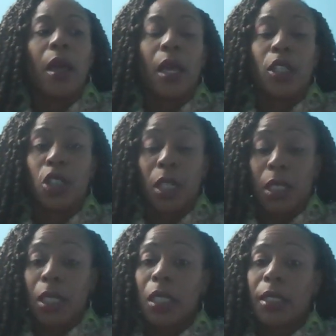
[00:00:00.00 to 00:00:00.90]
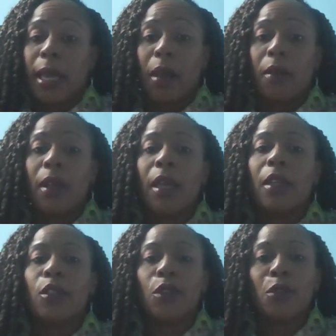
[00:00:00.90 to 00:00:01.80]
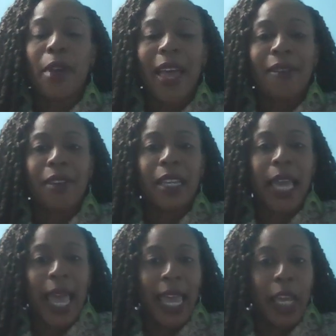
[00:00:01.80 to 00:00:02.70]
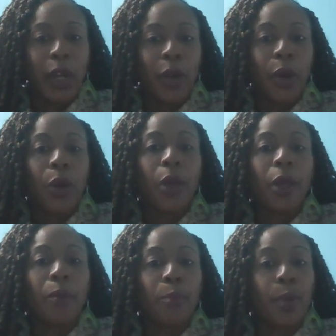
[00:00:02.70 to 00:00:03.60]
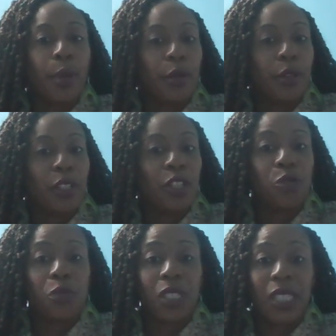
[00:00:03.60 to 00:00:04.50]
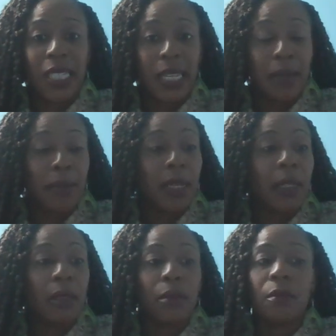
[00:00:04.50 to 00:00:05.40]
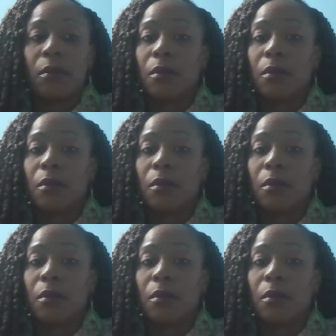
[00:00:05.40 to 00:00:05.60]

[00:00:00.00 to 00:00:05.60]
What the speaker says: And check this out. Do you have any anger, bitterness, resentment,